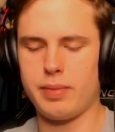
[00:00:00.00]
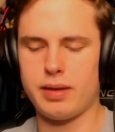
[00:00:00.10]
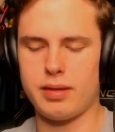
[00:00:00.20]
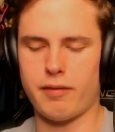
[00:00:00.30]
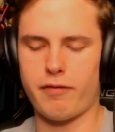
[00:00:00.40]

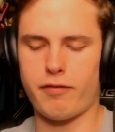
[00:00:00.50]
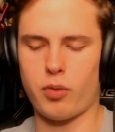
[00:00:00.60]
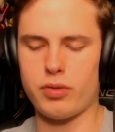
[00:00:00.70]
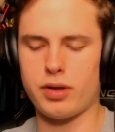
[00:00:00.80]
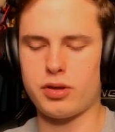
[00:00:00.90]

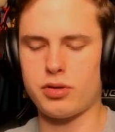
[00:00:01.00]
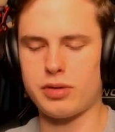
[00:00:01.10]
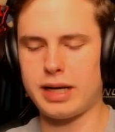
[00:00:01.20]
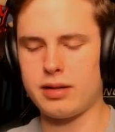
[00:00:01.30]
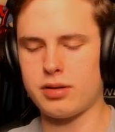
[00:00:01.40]

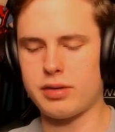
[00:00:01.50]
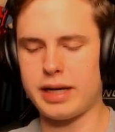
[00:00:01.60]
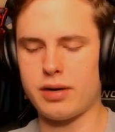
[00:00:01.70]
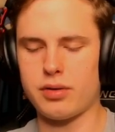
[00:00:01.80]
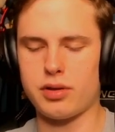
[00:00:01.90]

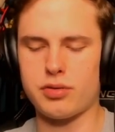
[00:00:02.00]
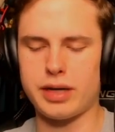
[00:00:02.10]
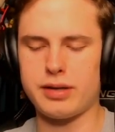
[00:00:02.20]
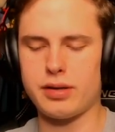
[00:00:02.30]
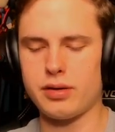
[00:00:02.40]
3-3 or the
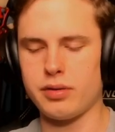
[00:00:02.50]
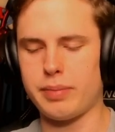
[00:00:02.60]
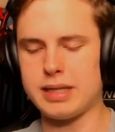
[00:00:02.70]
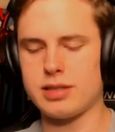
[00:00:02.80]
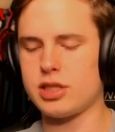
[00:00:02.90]
3-2,
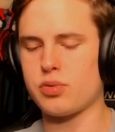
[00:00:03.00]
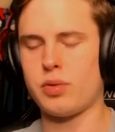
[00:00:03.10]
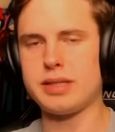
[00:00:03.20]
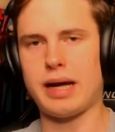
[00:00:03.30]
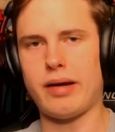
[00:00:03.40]
basically just
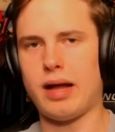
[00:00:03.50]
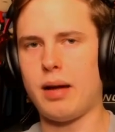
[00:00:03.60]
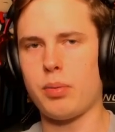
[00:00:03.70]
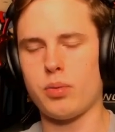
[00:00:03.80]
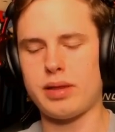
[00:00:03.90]
1 tile
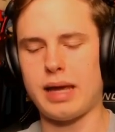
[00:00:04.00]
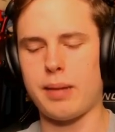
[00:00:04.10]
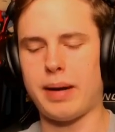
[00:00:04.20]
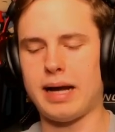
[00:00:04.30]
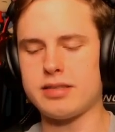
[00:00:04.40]
up with a
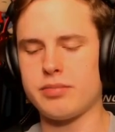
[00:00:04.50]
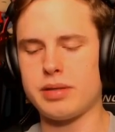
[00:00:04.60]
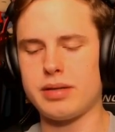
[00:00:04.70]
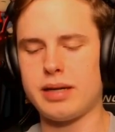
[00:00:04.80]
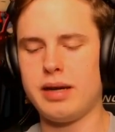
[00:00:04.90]
passive
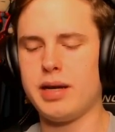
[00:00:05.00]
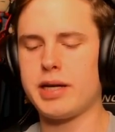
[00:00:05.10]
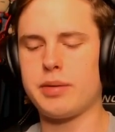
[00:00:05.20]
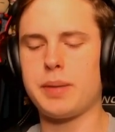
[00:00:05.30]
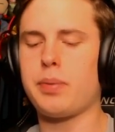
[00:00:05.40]
building,
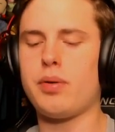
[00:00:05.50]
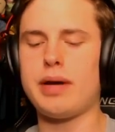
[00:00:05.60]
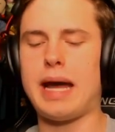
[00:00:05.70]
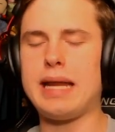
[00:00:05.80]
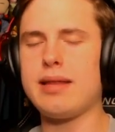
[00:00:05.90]
you're going to pull
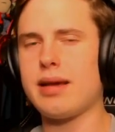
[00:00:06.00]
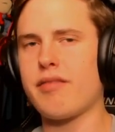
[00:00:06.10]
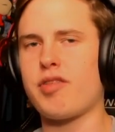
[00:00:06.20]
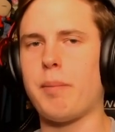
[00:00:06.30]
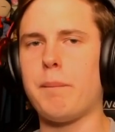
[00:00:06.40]
anything
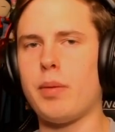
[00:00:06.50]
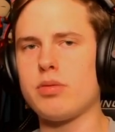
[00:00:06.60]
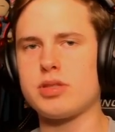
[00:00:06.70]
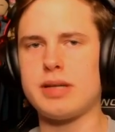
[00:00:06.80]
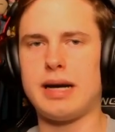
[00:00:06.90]
from
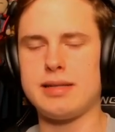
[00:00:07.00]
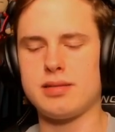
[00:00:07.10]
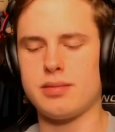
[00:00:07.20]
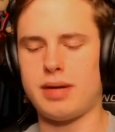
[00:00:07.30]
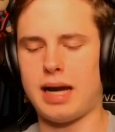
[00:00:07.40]
both sides
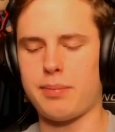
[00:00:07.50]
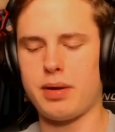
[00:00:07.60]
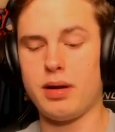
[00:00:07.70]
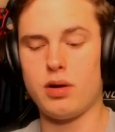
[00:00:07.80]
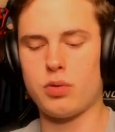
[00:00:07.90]
of the map.
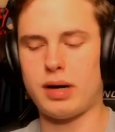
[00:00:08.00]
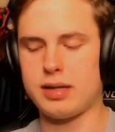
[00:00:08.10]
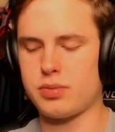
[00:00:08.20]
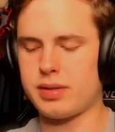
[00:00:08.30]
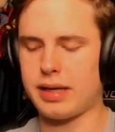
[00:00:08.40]

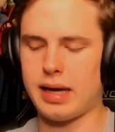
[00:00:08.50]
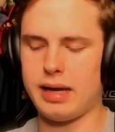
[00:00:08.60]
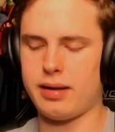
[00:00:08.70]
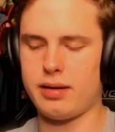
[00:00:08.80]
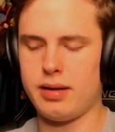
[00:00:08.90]
Whereas with the
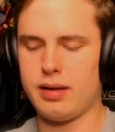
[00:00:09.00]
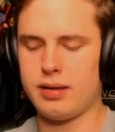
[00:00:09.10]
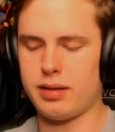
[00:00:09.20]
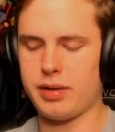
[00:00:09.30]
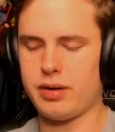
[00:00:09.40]
cannon,
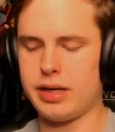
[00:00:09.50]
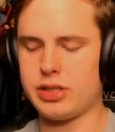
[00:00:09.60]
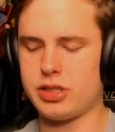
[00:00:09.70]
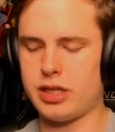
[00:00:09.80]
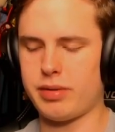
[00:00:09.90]
let me go ahead
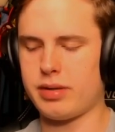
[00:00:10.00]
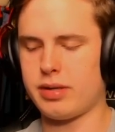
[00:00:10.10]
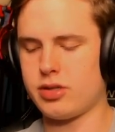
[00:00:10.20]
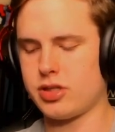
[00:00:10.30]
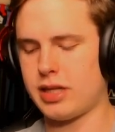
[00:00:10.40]
and
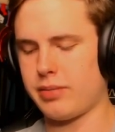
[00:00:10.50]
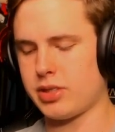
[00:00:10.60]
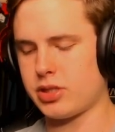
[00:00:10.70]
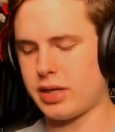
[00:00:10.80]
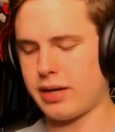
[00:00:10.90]
just
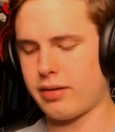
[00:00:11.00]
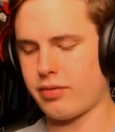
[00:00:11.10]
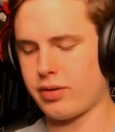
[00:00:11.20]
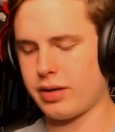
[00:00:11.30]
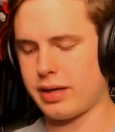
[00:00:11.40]
demonstrate it
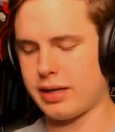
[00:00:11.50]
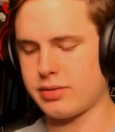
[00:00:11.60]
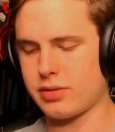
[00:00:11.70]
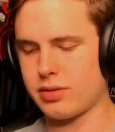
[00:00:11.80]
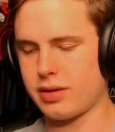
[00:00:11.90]
for you
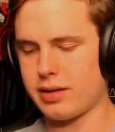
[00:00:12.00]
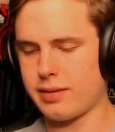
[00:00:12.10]
guys real quick.